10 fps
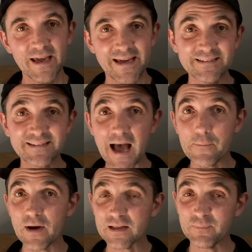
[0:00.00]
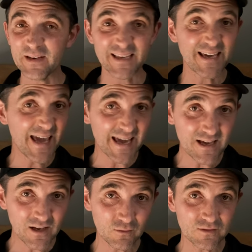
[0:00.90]
His dad had been a
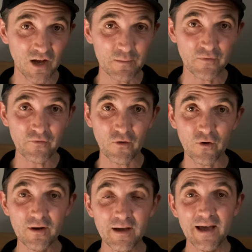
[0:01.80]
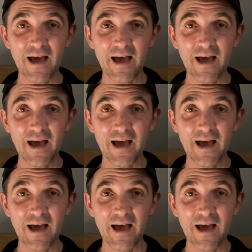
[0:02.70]
king a long time before,